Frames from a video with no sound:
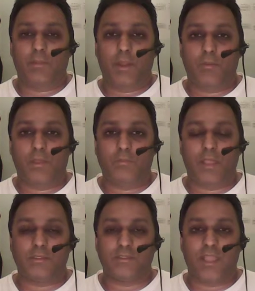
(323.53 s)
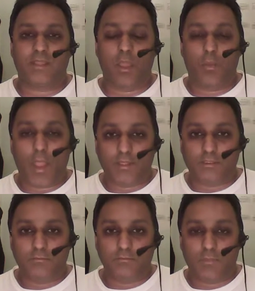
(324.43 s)
they might not be able to take their
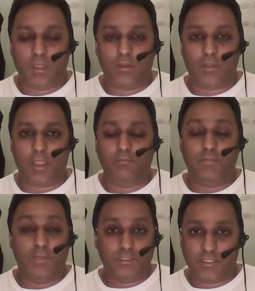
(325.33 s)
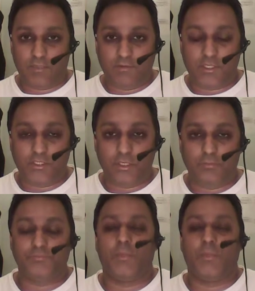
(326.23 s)
weight. Okay, serious issue.